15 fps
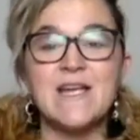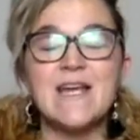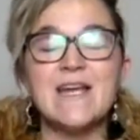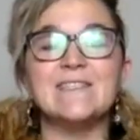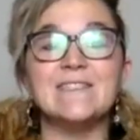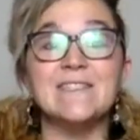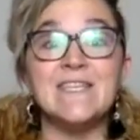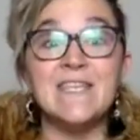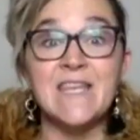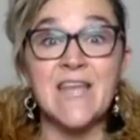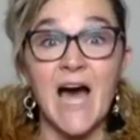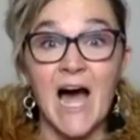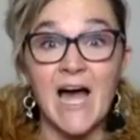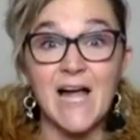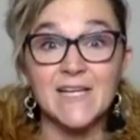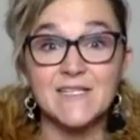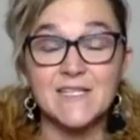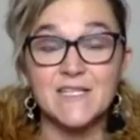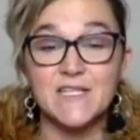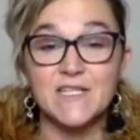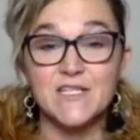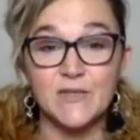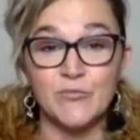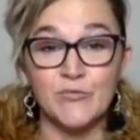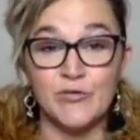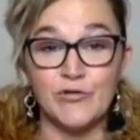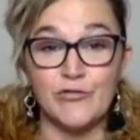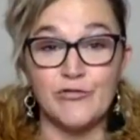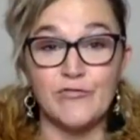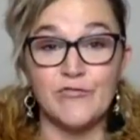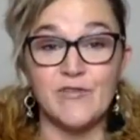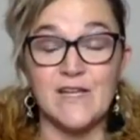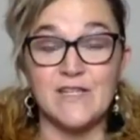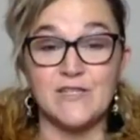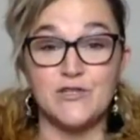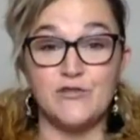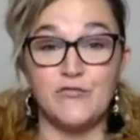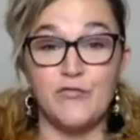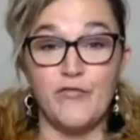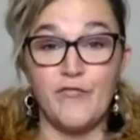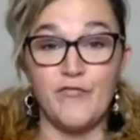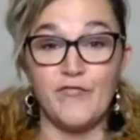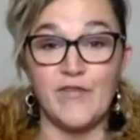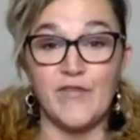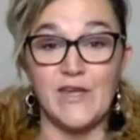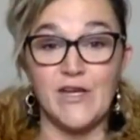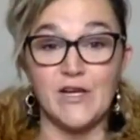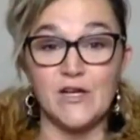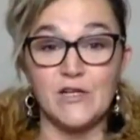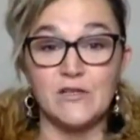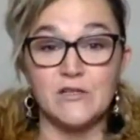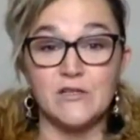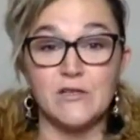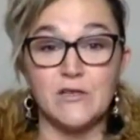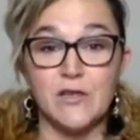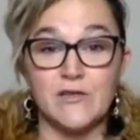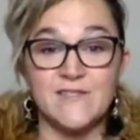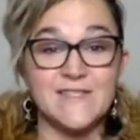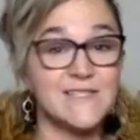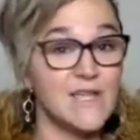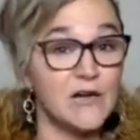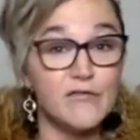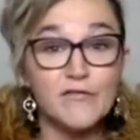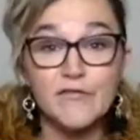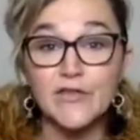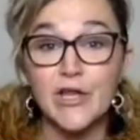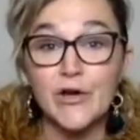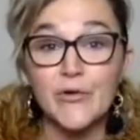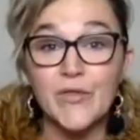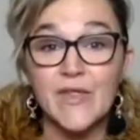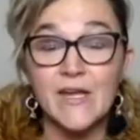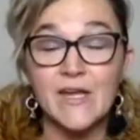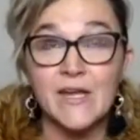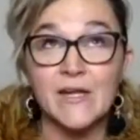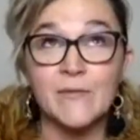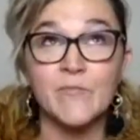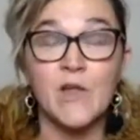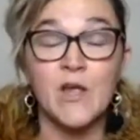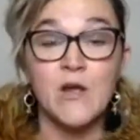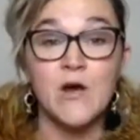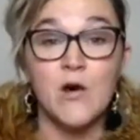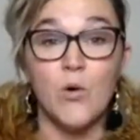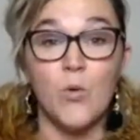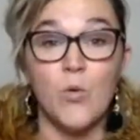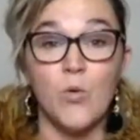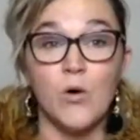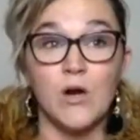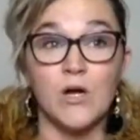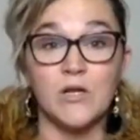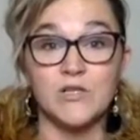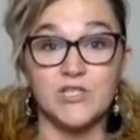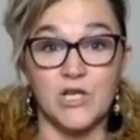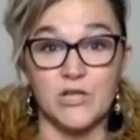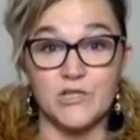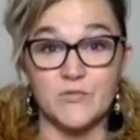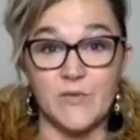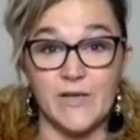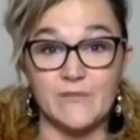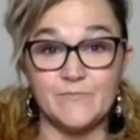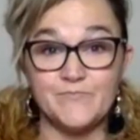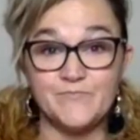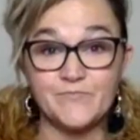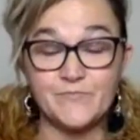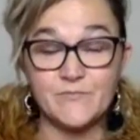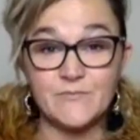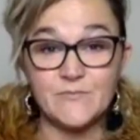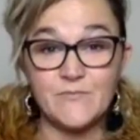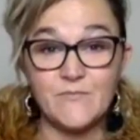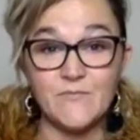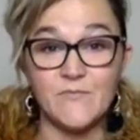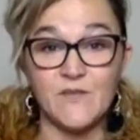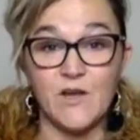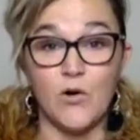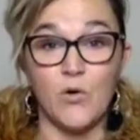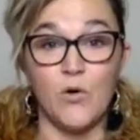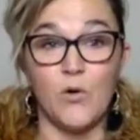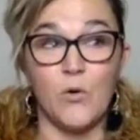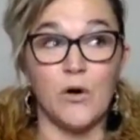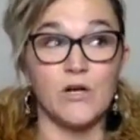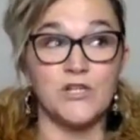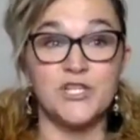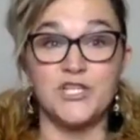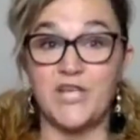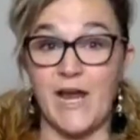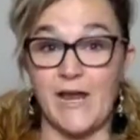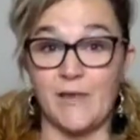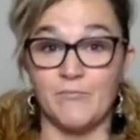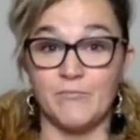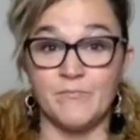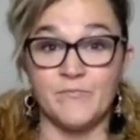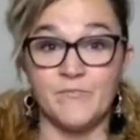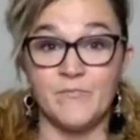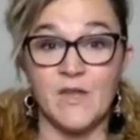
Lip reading: is not to move into fear, self-loathing, or judgment, or shame.